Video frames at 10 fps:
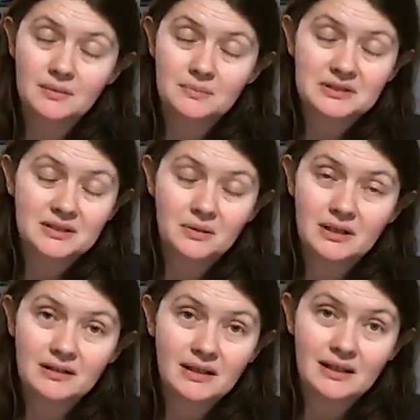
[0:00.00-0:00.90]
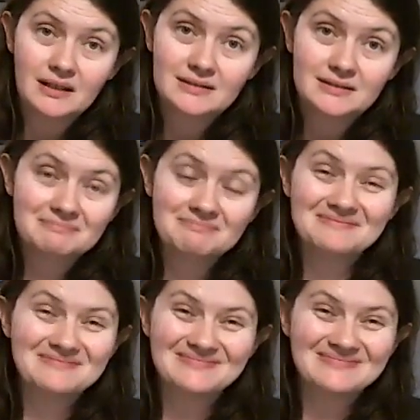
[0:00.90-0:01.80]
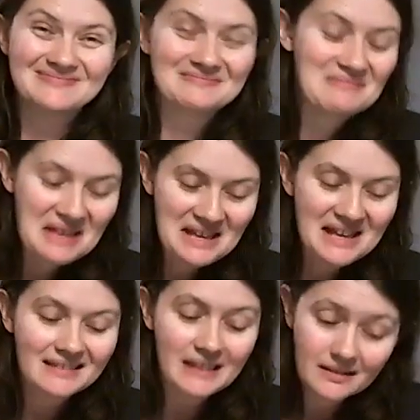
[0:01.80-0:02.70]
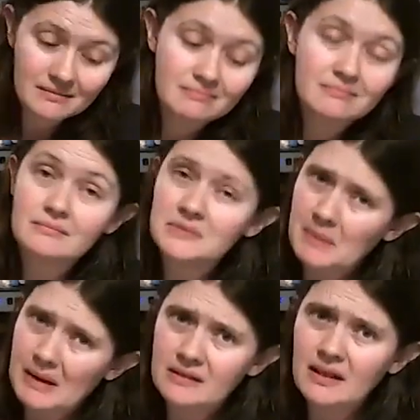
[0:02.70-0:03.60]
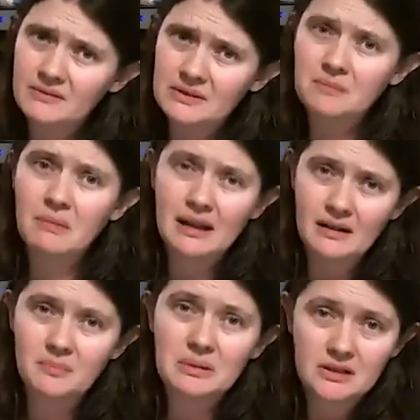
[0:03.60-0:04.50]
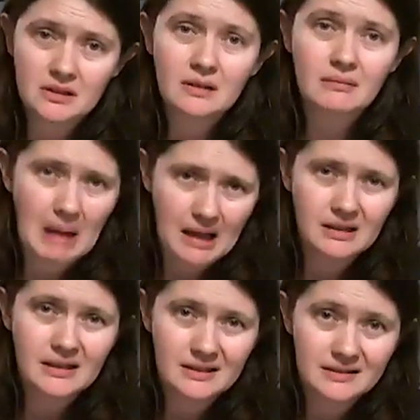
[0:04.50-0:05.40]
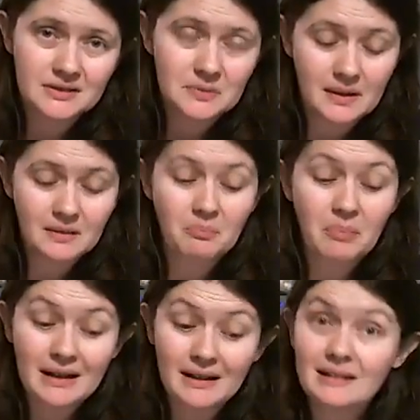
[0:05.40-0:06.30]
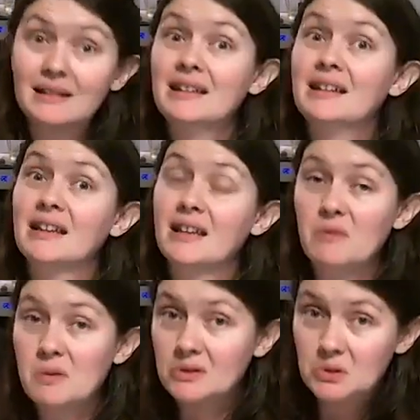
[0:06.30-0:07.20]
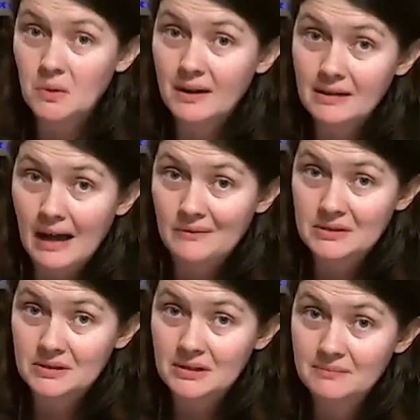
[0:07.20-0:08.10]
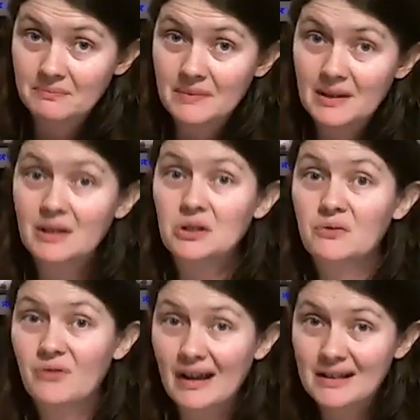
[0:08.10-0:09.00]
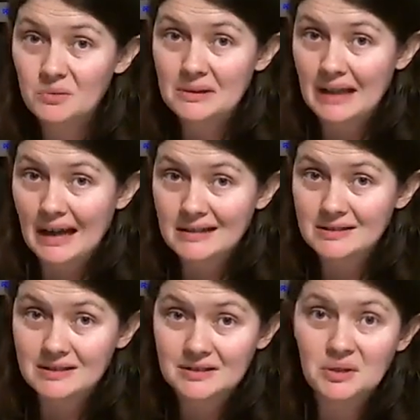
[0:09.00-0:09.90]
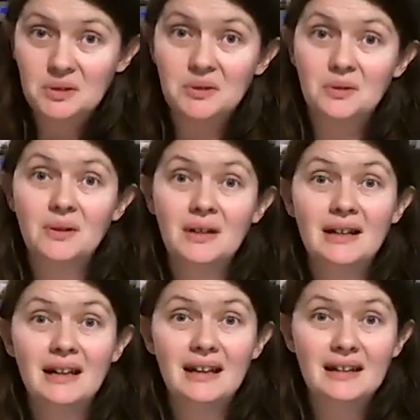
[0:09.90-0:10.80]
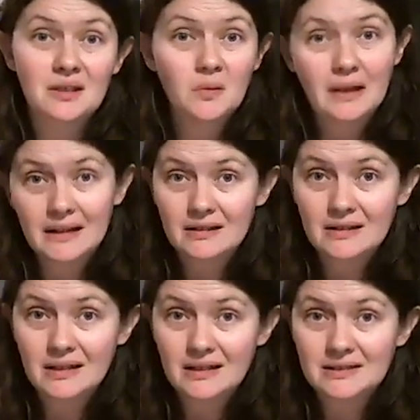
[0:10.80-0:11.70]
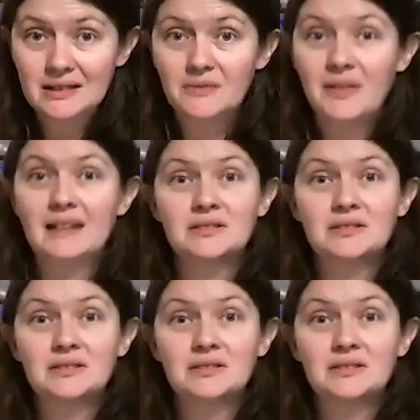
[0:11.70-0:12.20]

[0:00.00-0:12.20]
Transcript: I'm so done, guys. then spike lavender may not be your ally in this one. But if you enjoy lavender, you find it relaxes you, and you like the idea of that